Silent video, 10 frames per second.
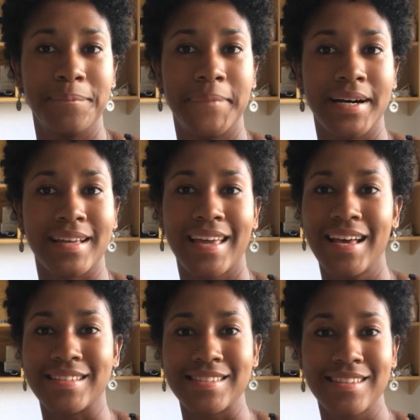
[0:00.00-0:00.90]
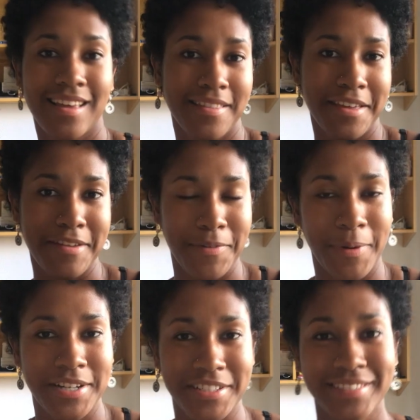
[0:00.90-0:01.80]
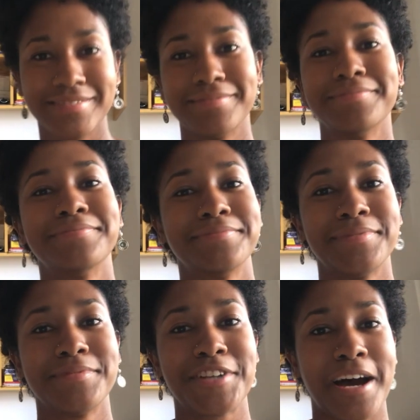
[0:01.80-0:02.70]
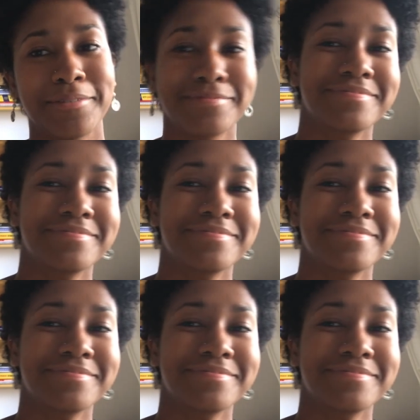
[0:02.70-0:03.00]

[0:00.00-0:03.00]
But yes, thank you for watching. Ciao.